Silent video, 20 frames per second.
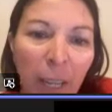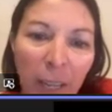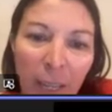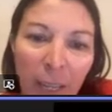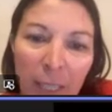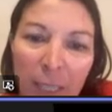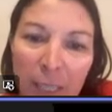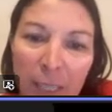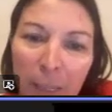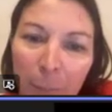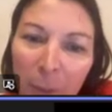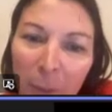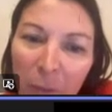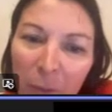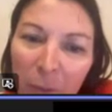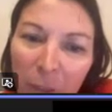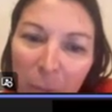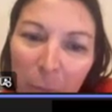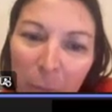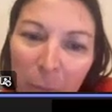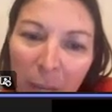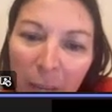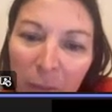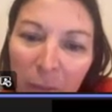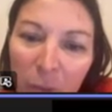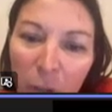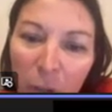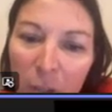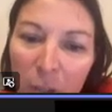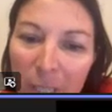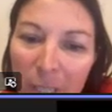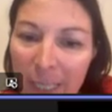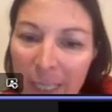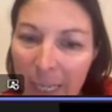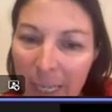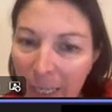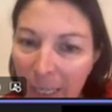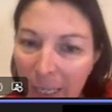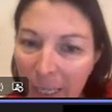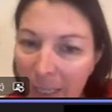And some of them have got
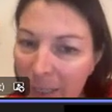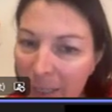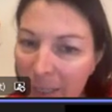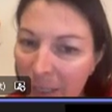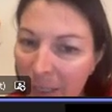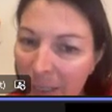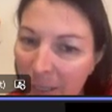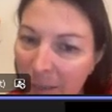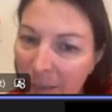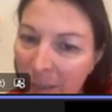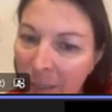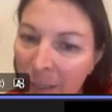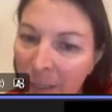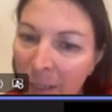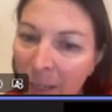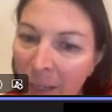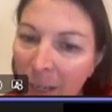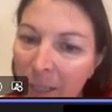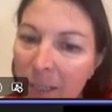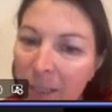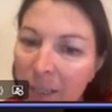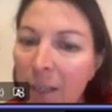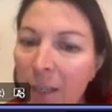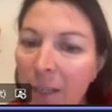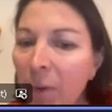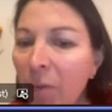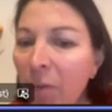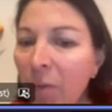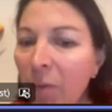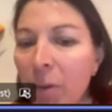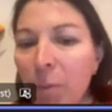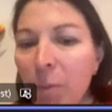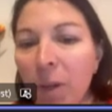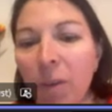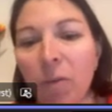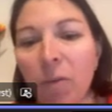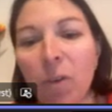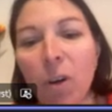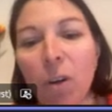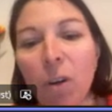ticks and some of them
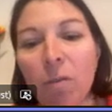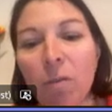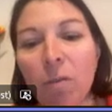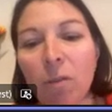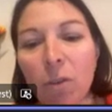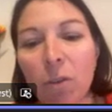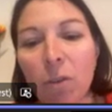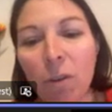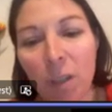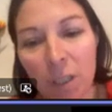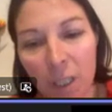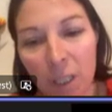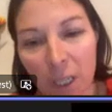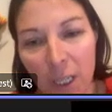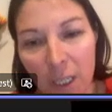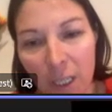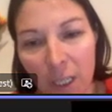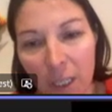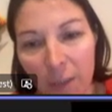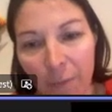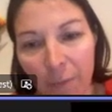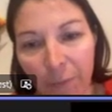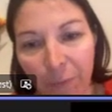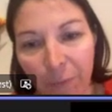have got crosses.